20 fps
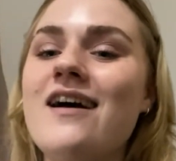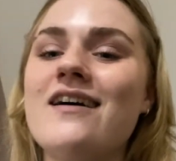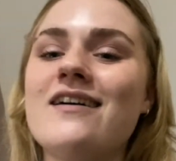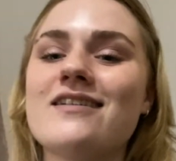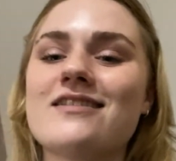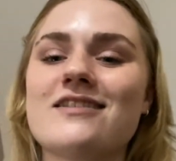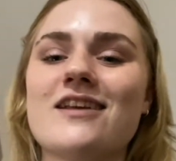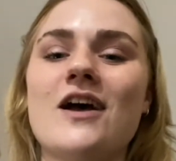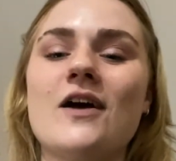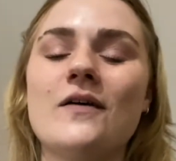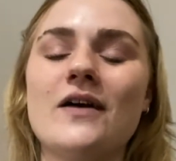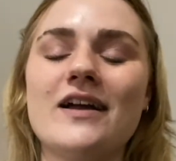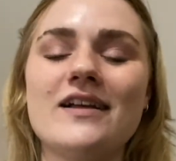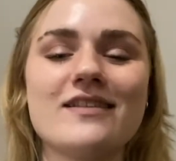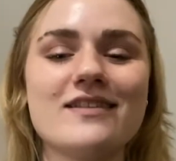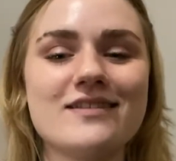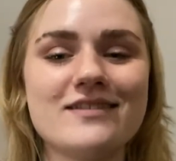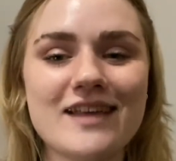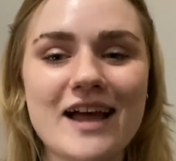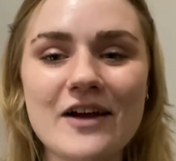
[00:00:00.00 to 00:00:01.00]
So it's
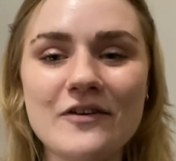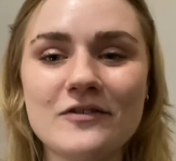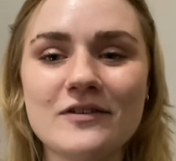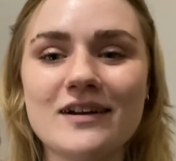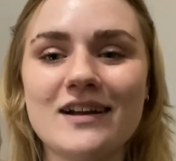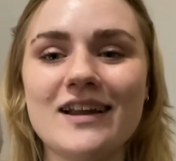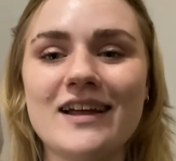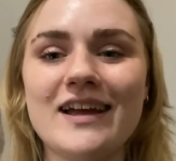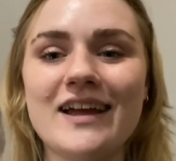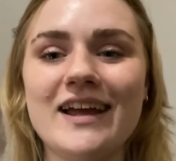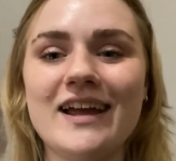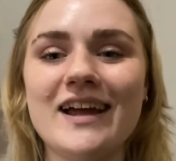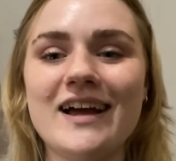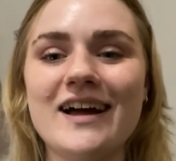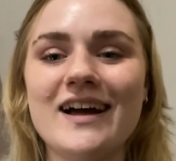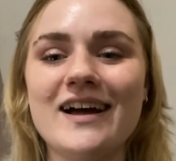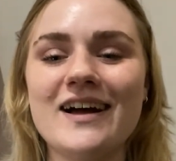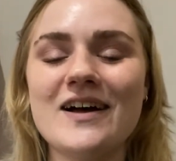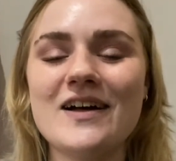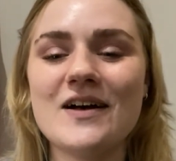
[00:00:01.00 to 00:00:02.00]
definitely
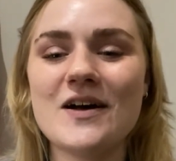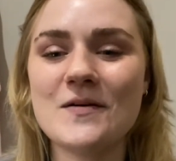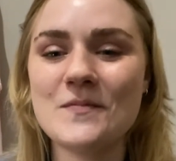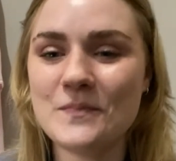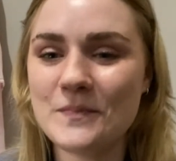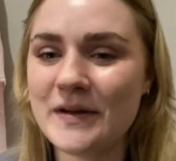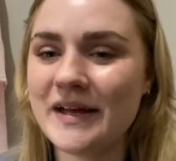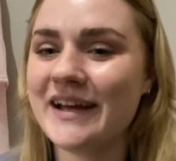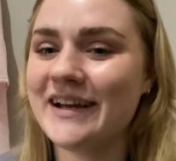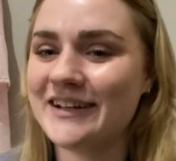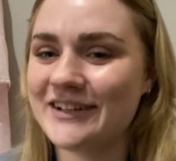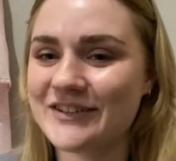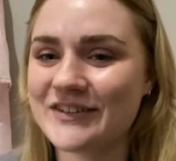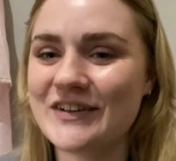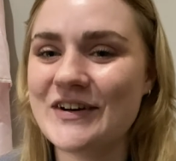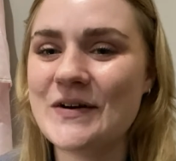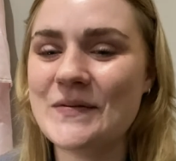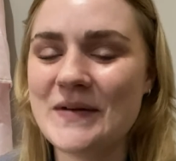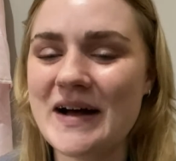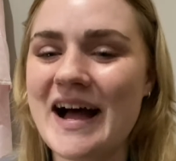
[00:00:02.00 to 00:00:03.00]
a big
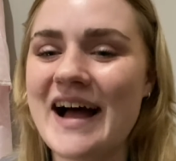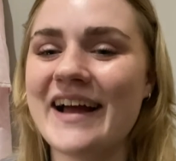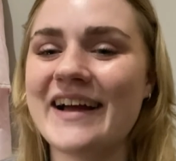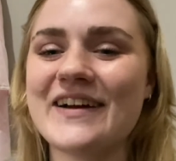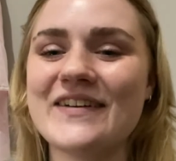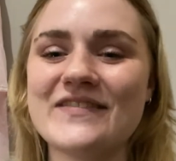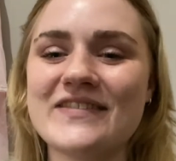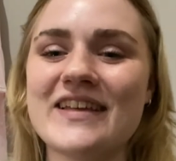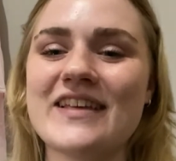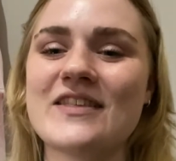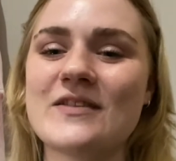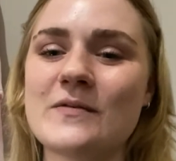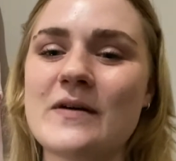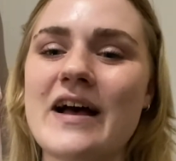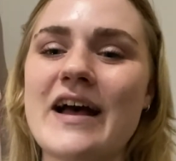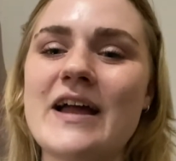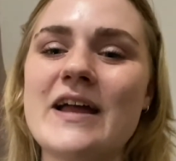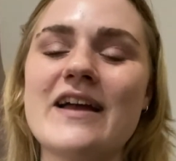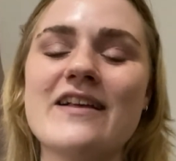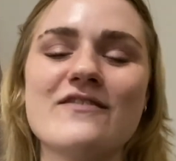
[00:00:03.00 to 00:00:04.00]
drawback of this
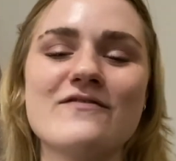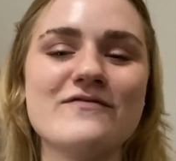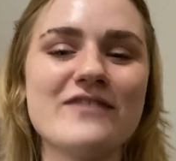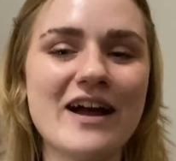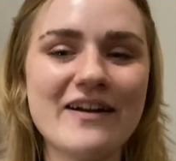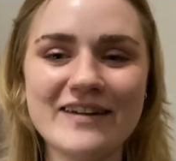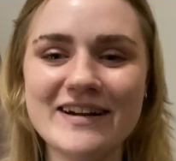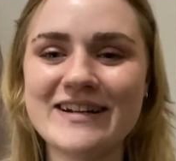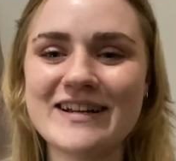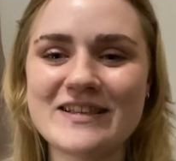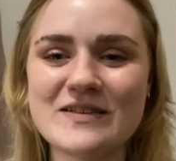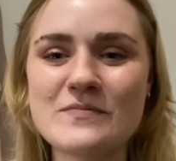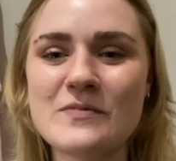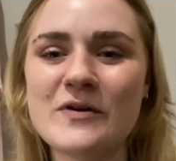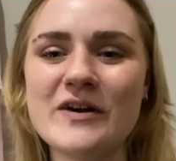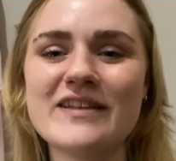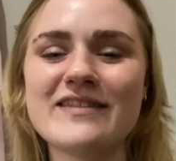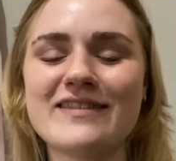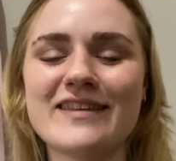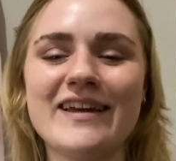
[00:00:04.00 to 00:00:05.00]
way. It's very
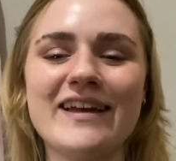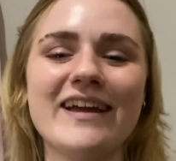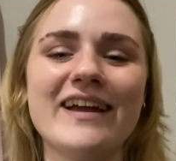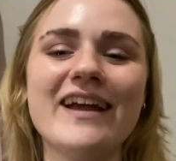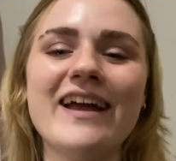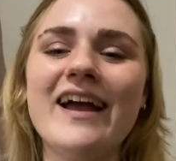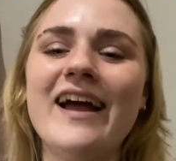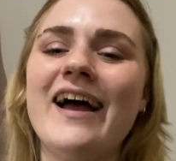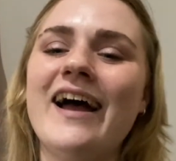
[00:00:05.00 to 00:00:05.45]
disappointing.